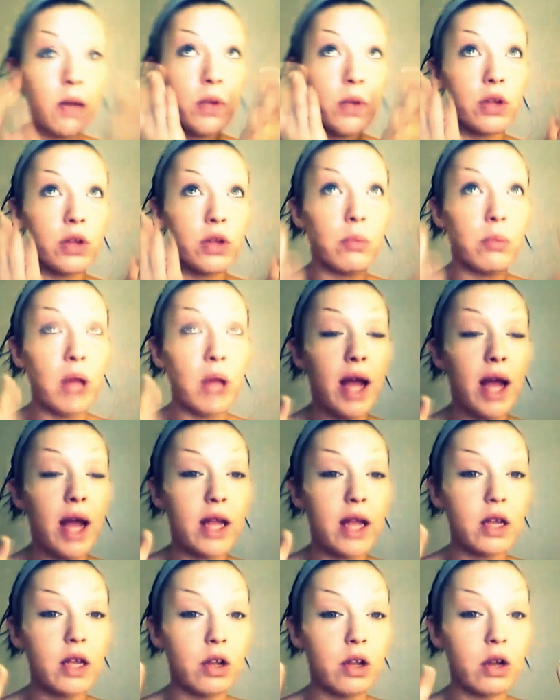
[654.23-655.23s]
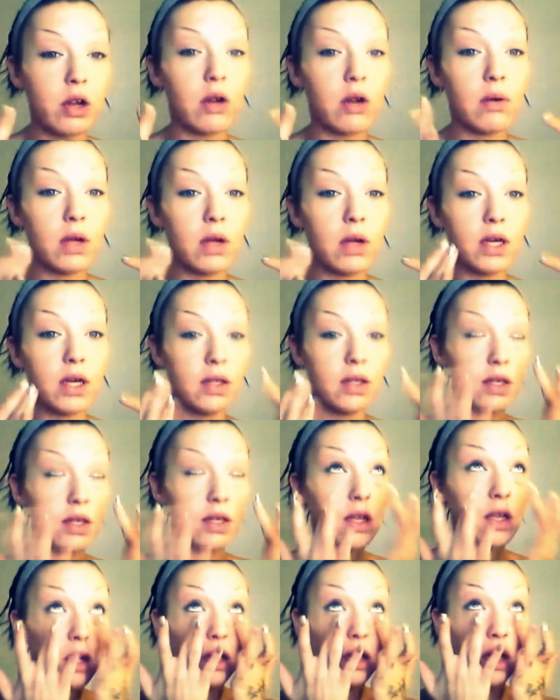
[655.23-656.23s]
when you're applying your
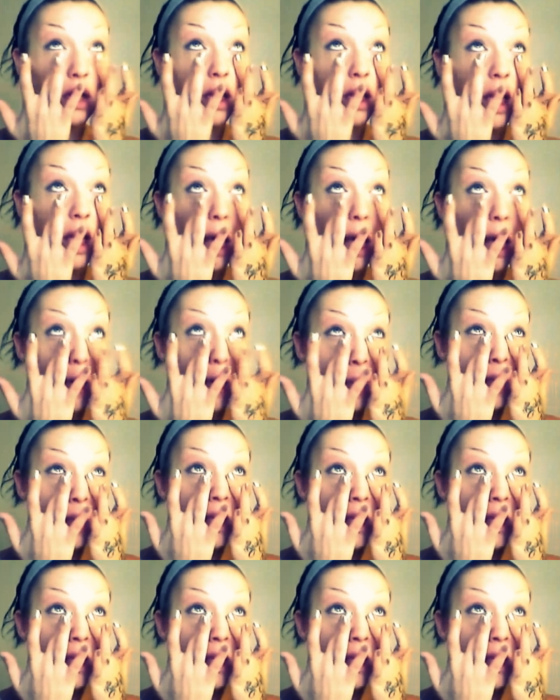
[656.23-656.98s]
concealer, look up.